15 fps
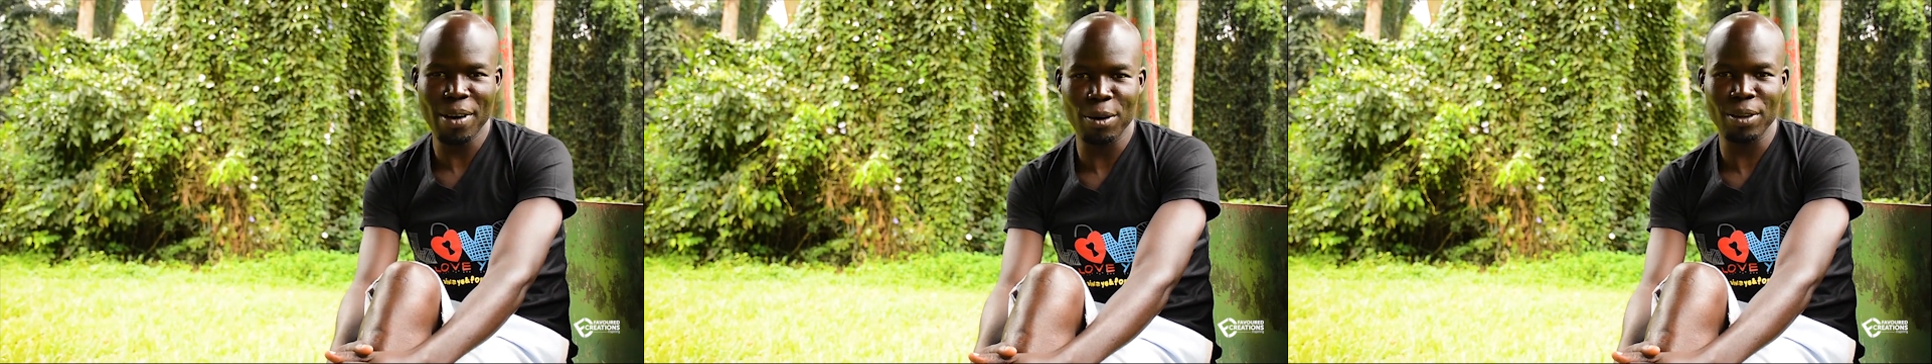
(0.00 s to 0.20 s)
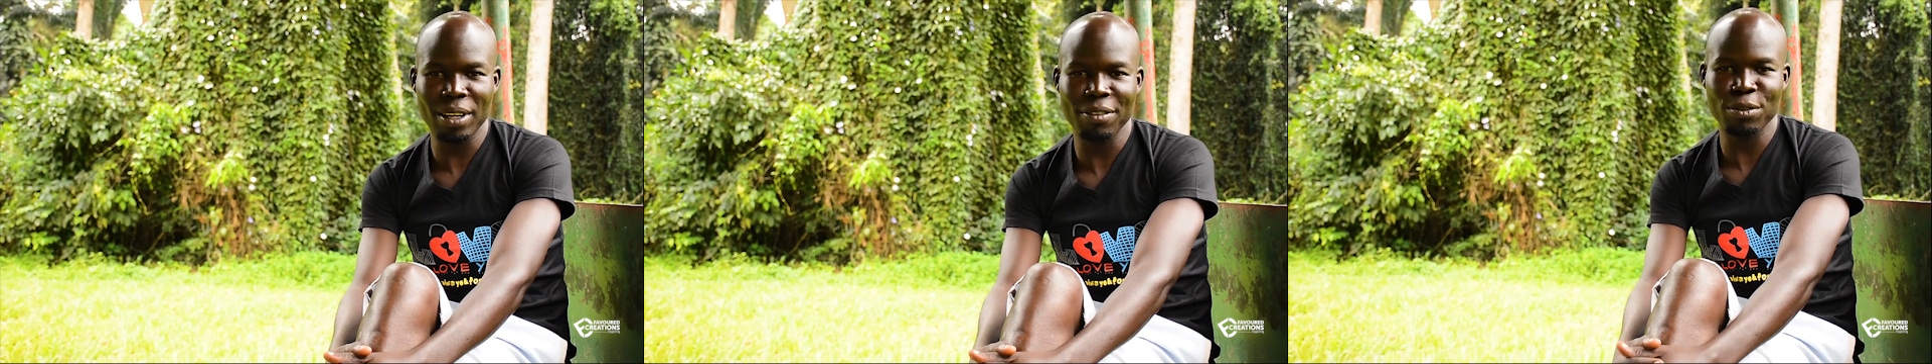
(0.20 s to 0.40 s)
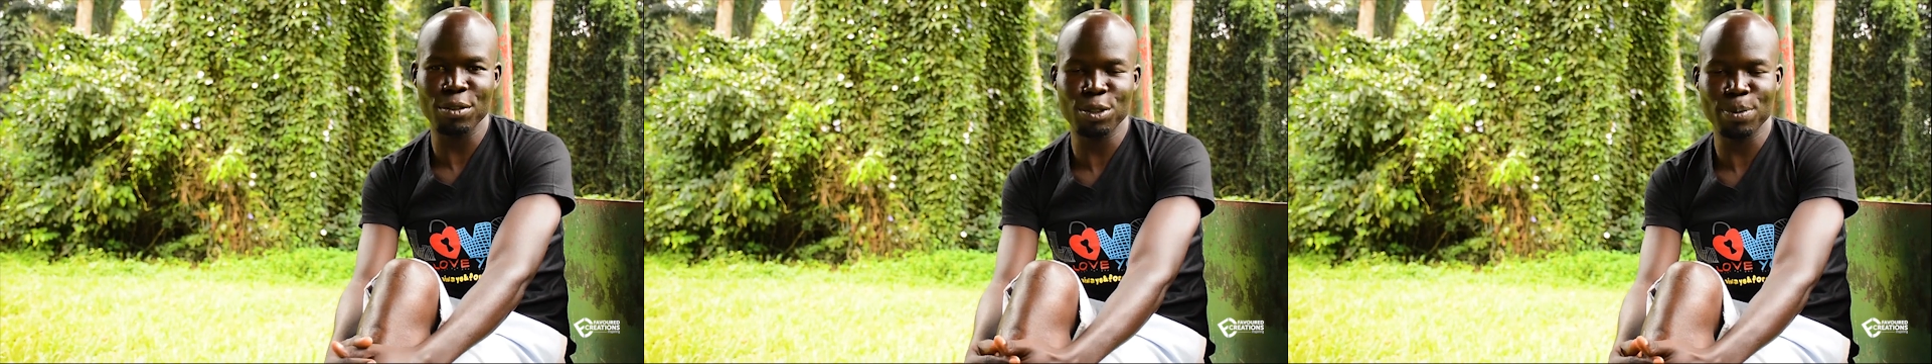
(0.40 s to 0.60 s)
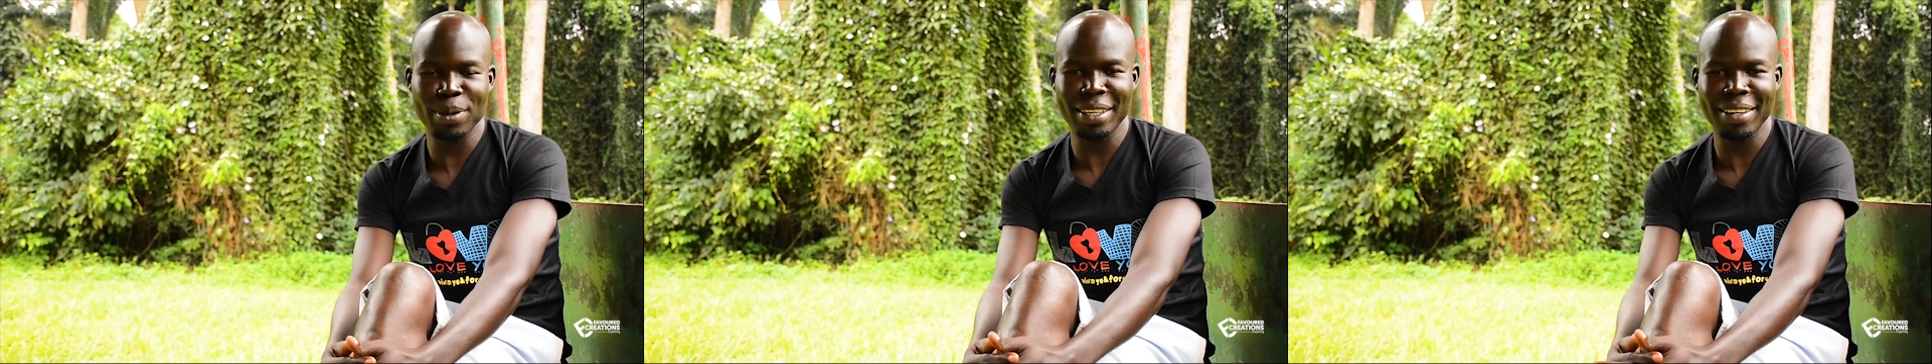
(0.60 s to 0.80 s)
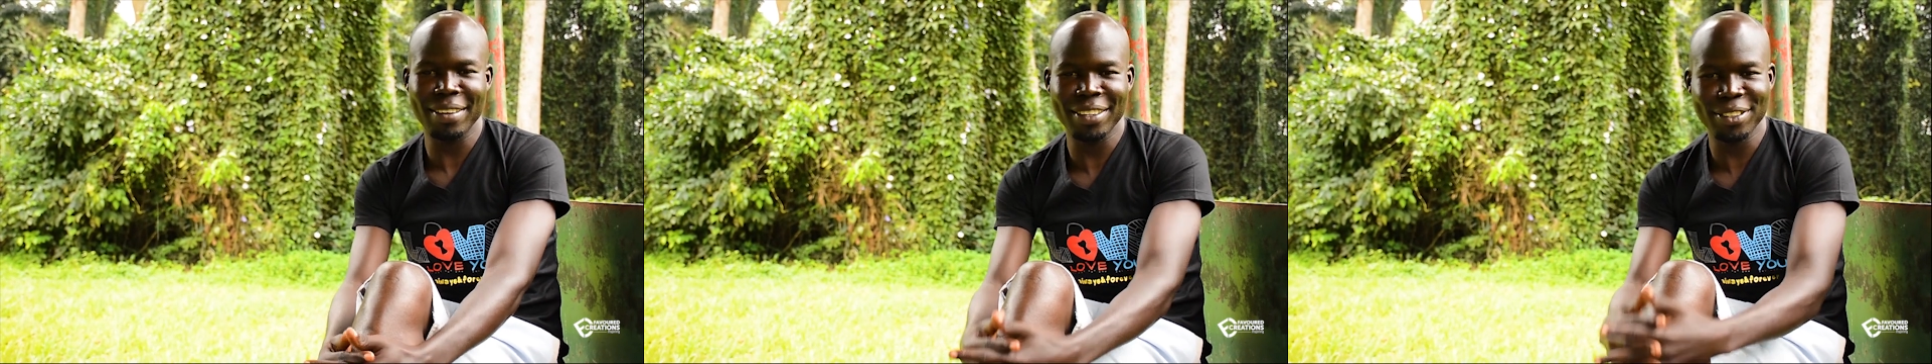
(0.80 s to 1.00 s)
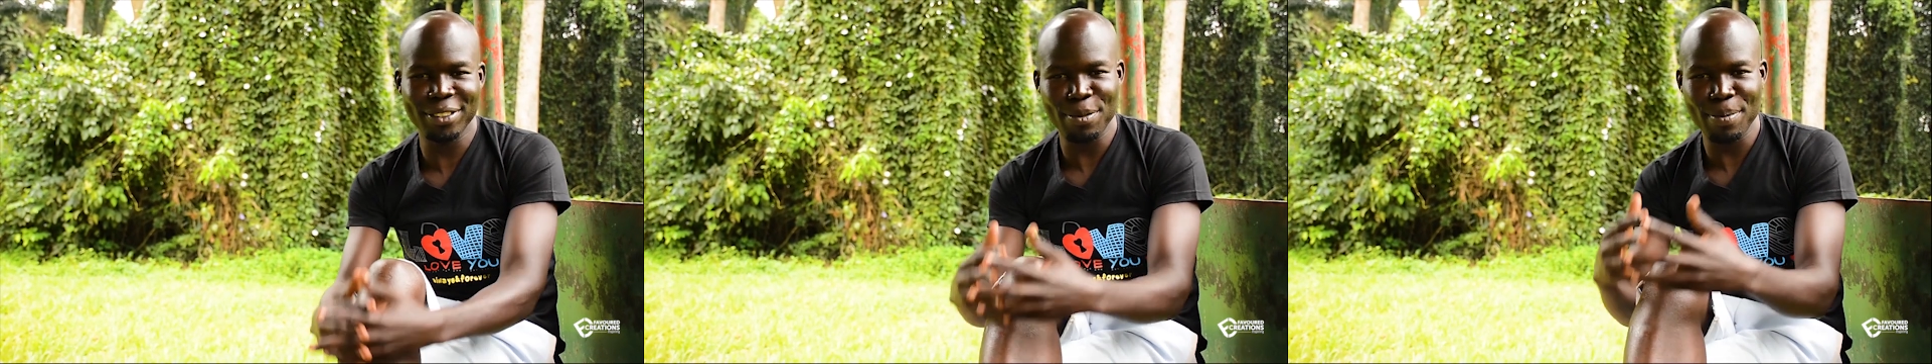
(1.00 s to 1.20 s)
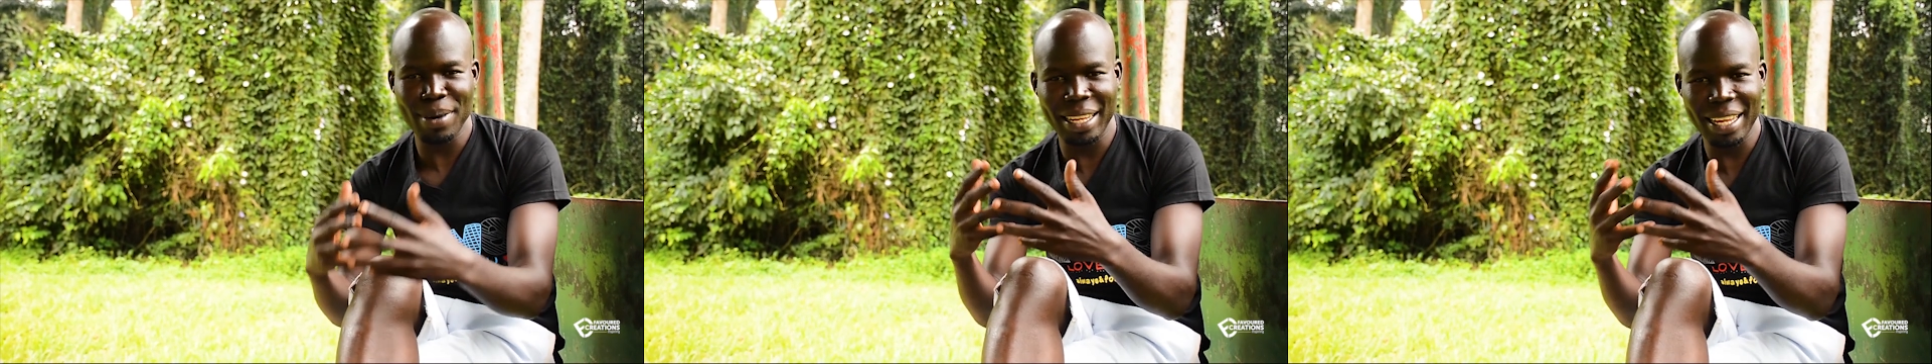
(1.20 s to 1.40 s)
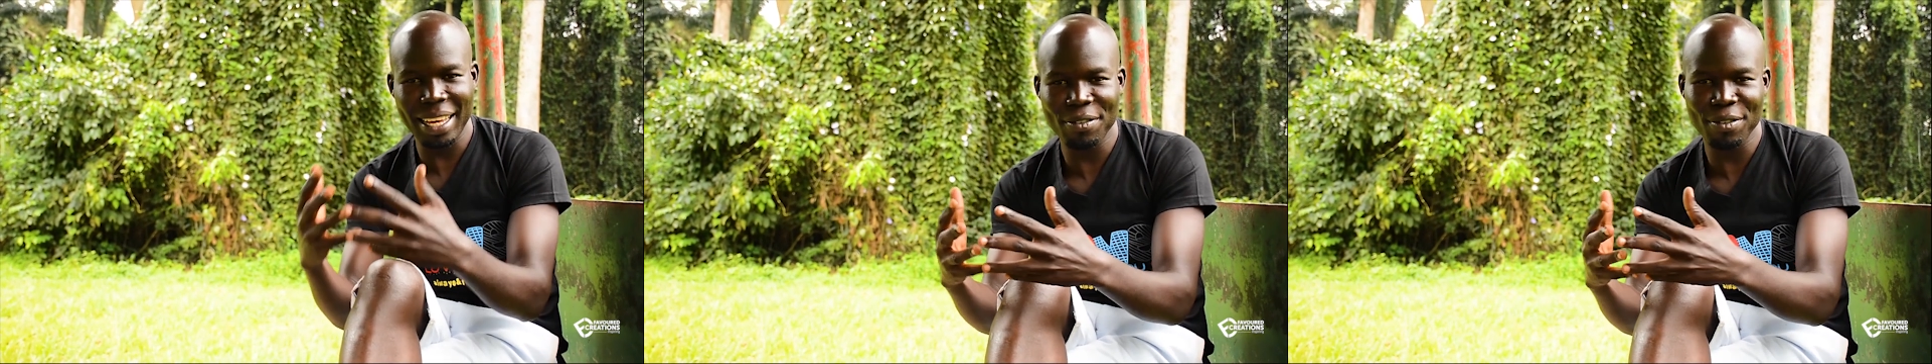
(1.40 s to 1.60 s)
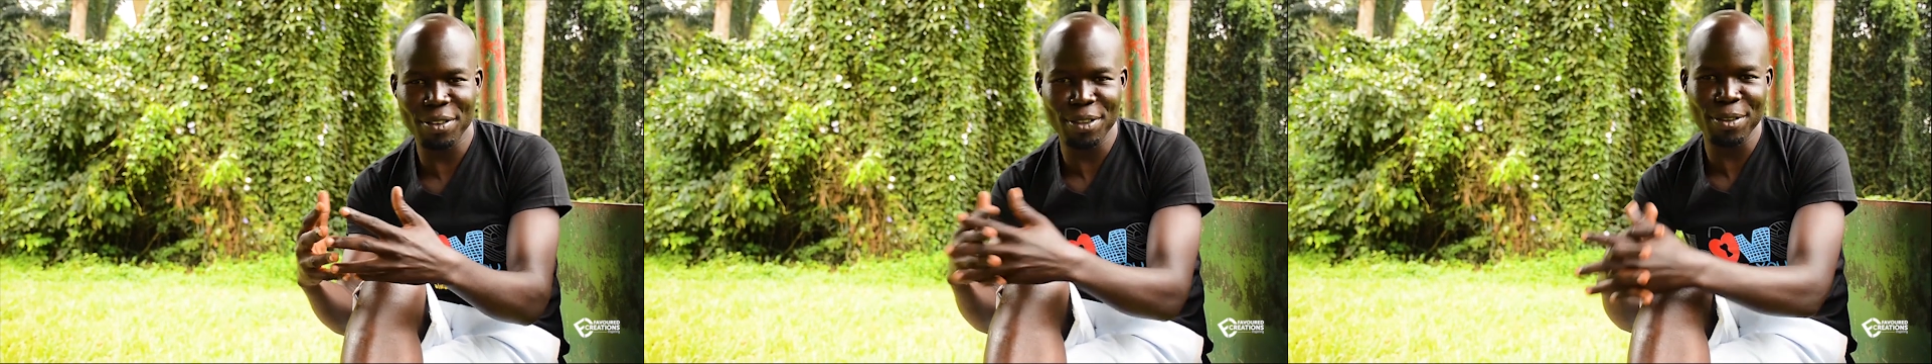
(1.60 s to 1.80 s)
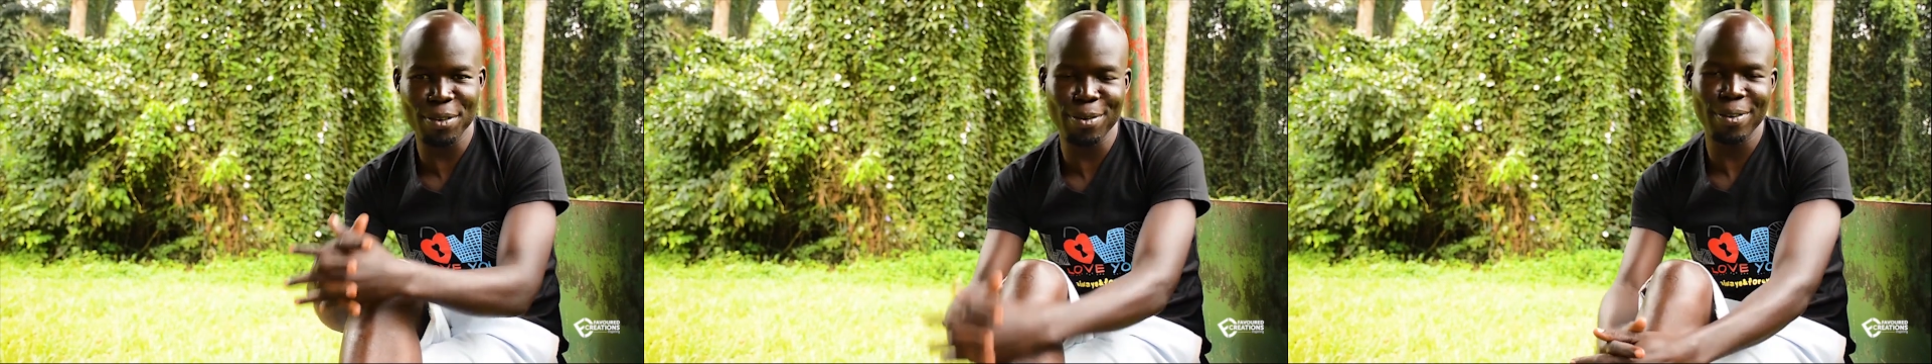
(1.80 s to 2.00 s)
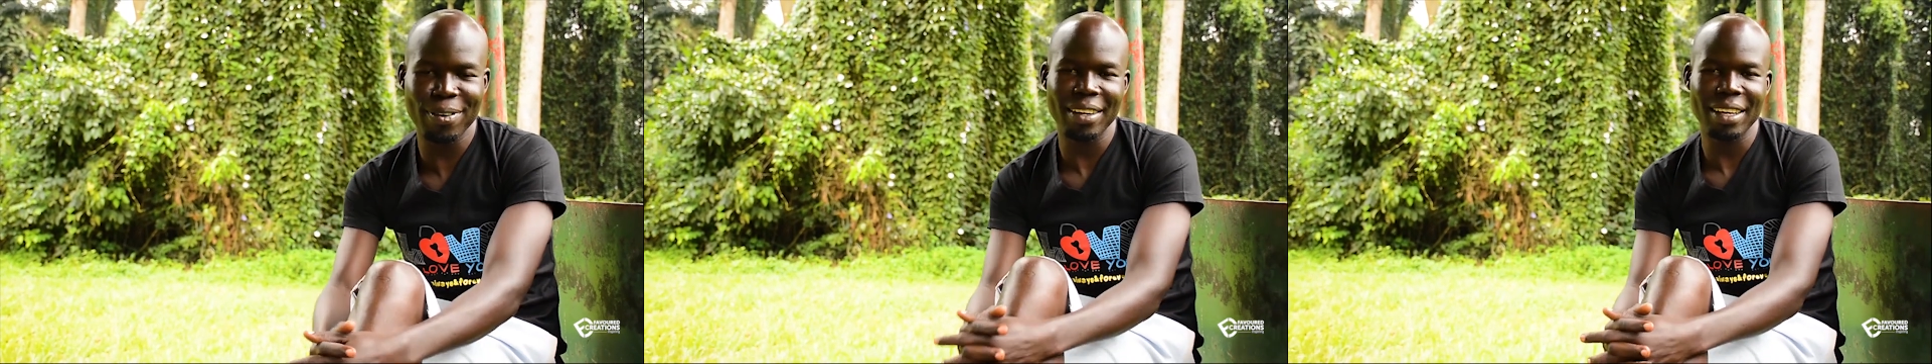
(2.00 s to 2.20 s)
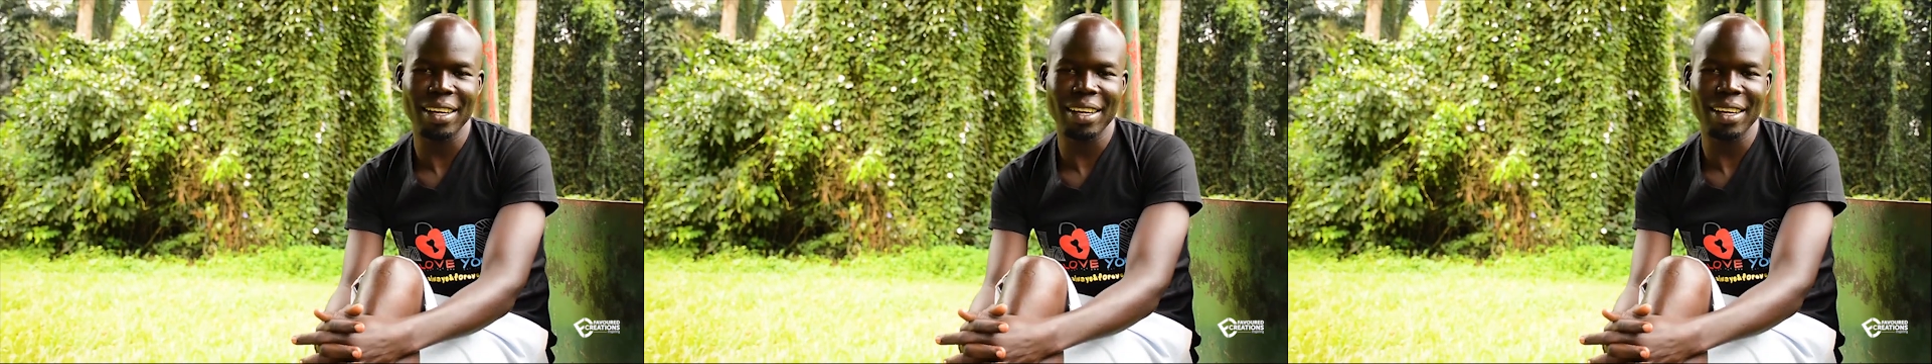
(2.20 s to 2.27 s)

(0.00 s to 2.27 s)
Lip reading: I would love to spend the rest of my life with you.